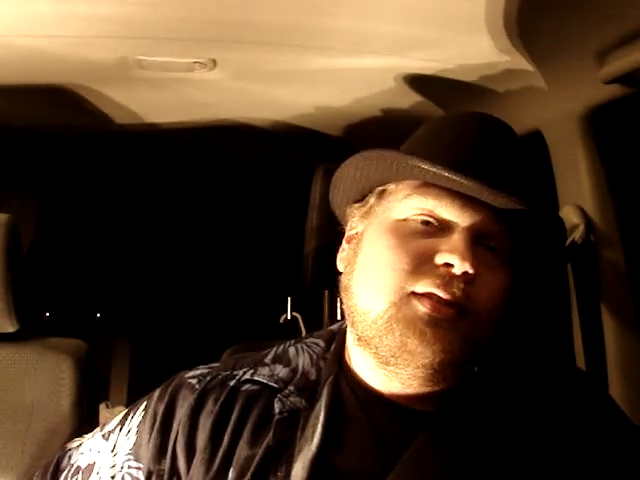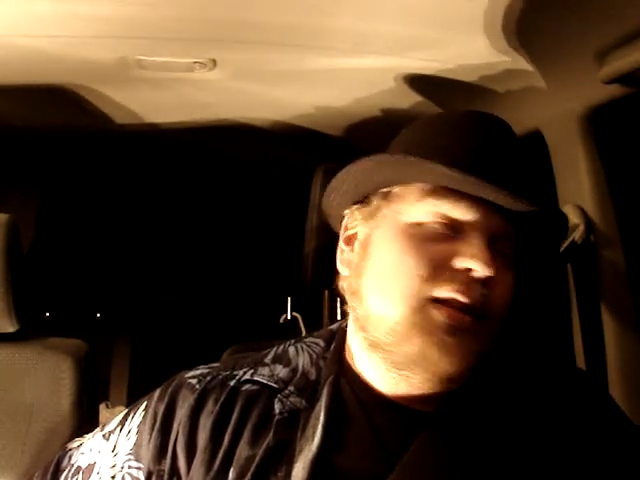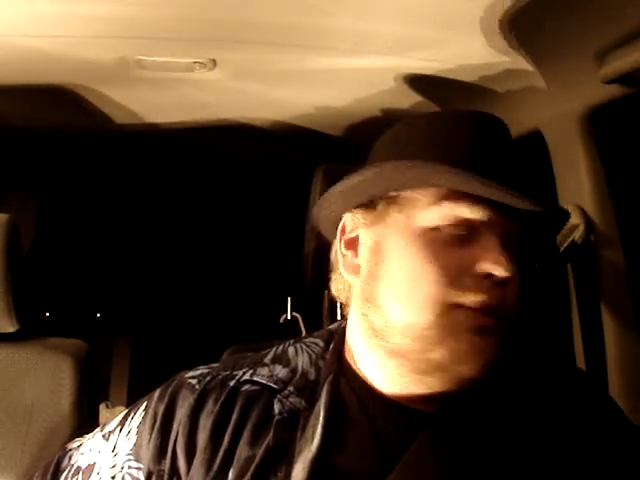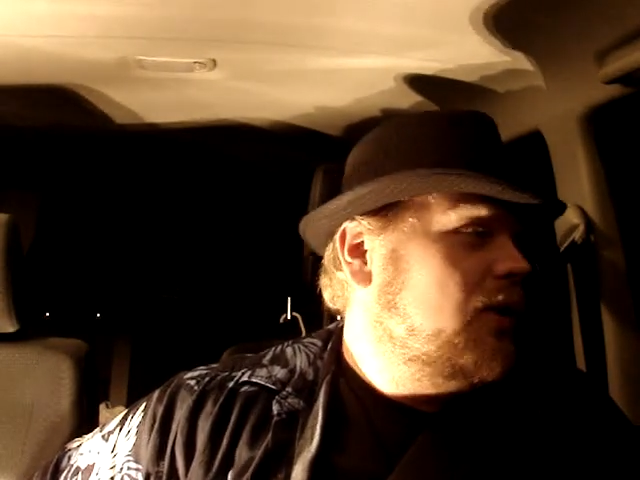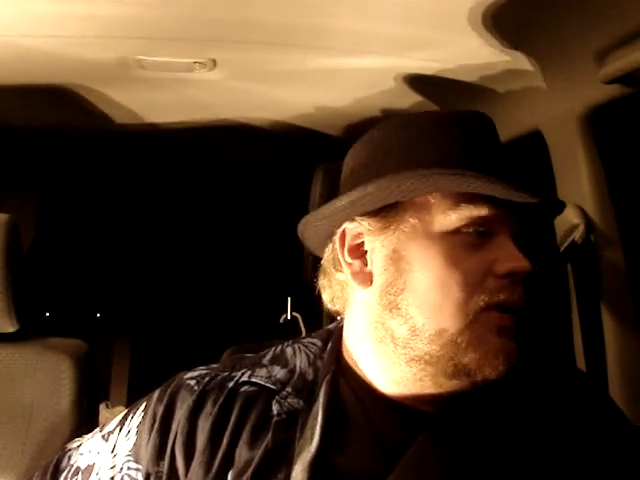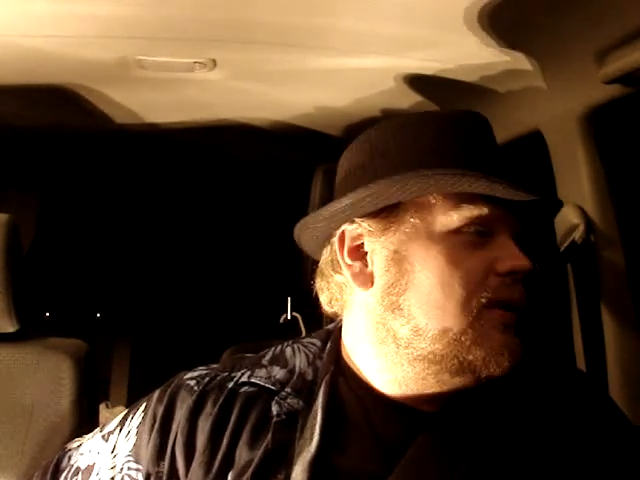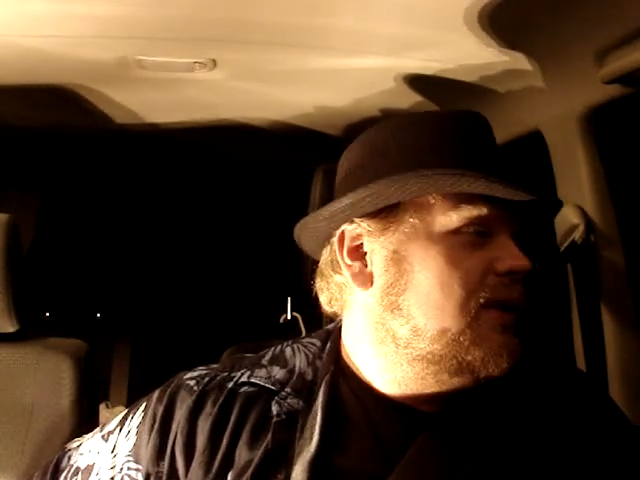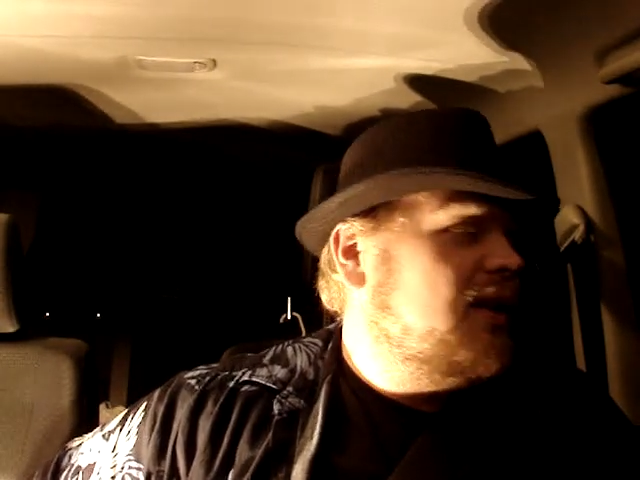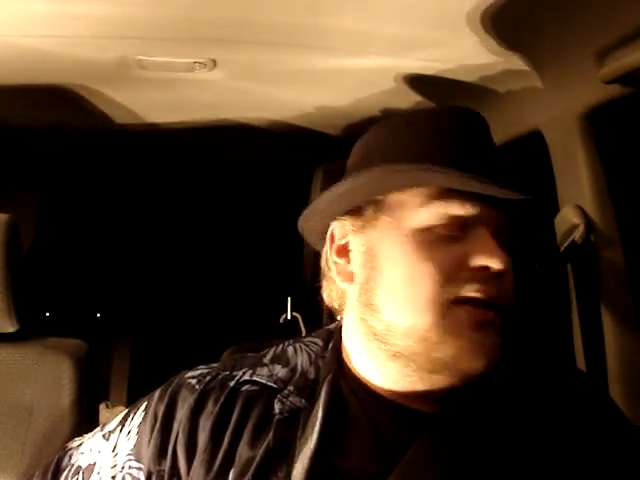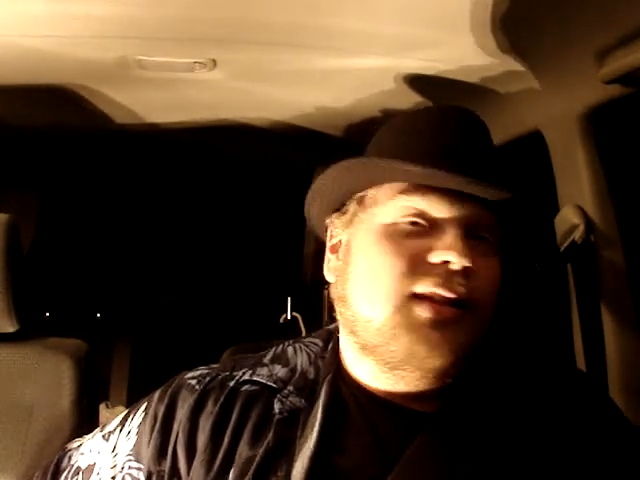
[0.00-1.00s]
demos
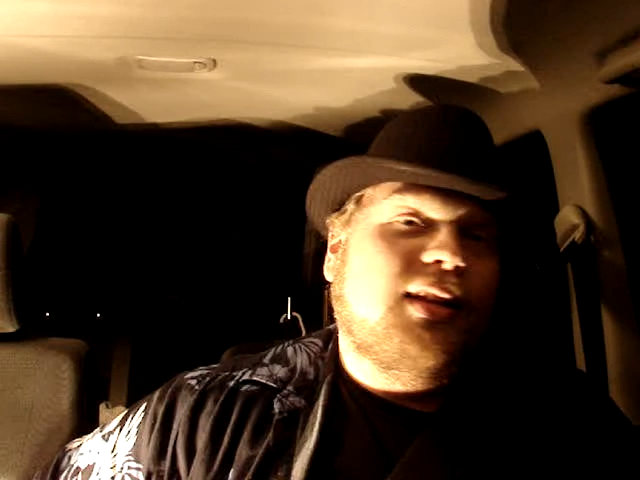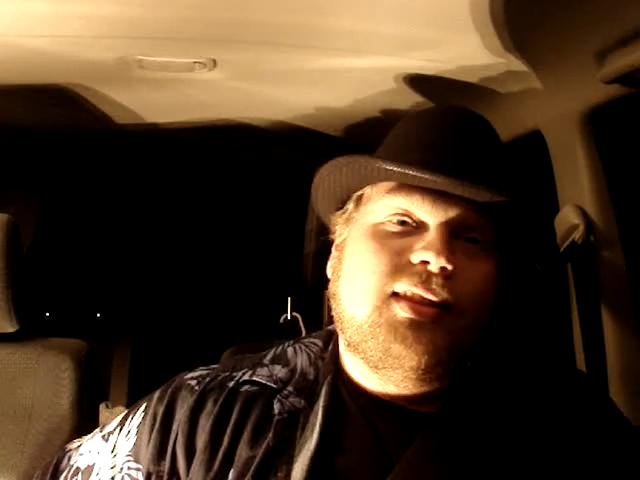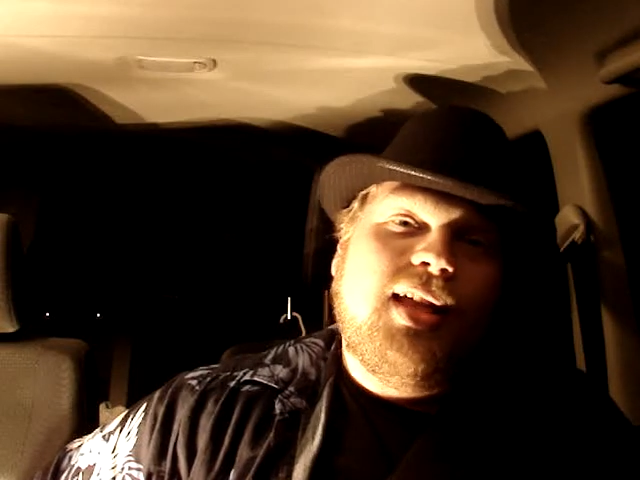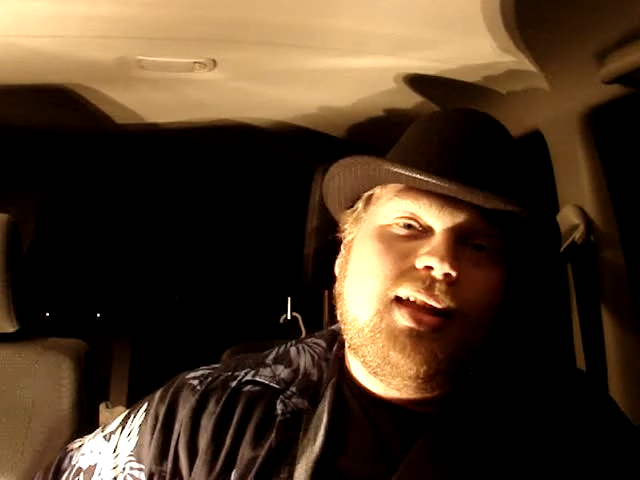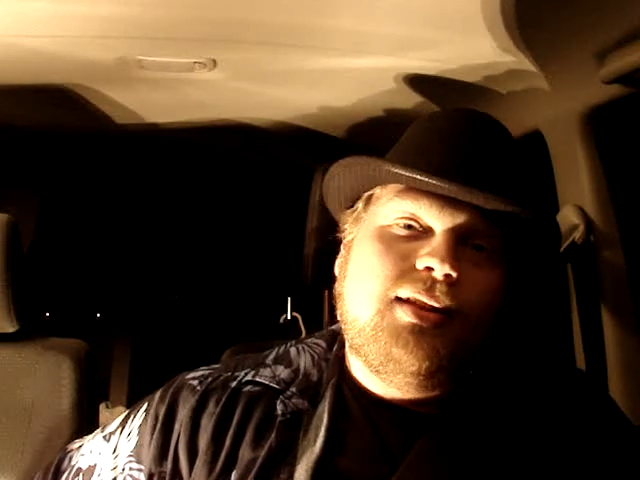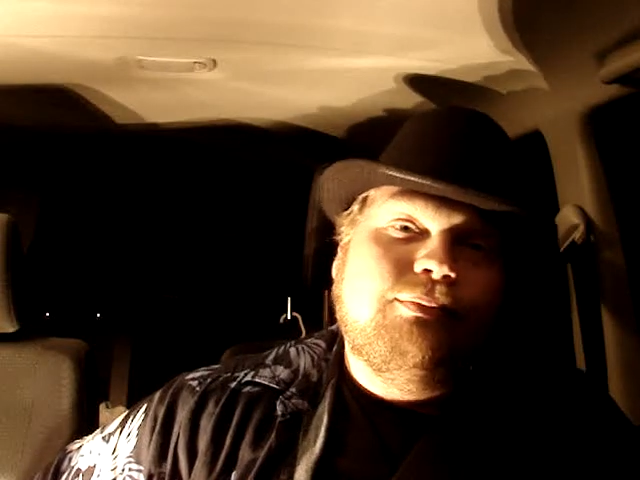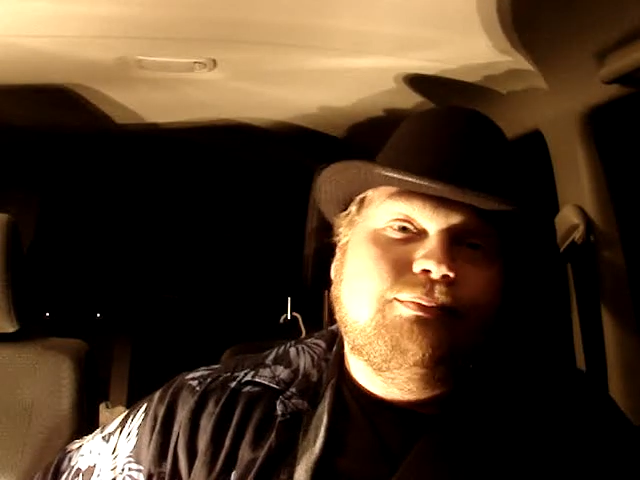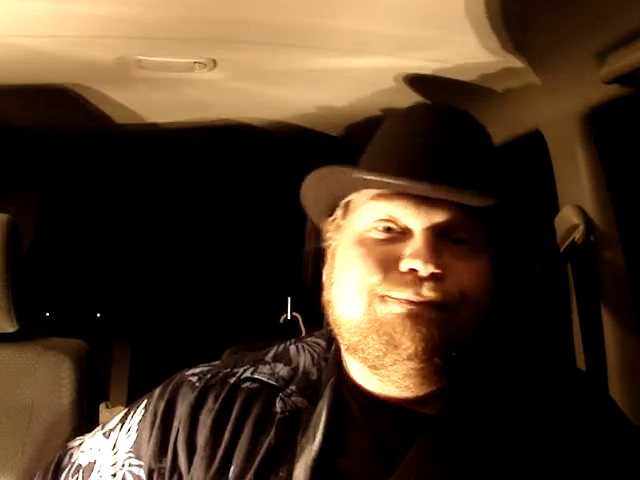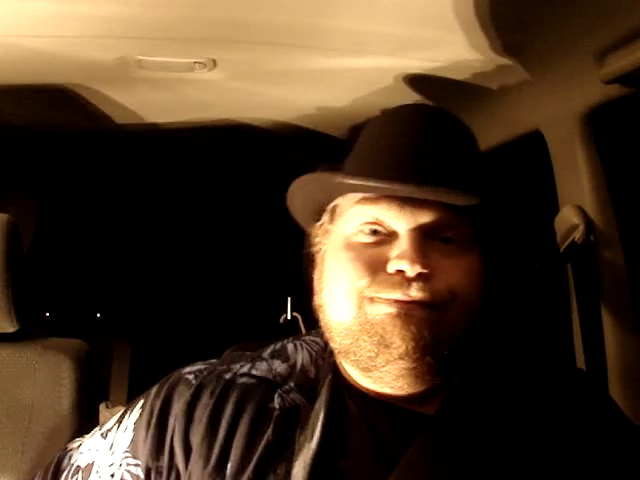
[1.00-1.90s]
and things like that and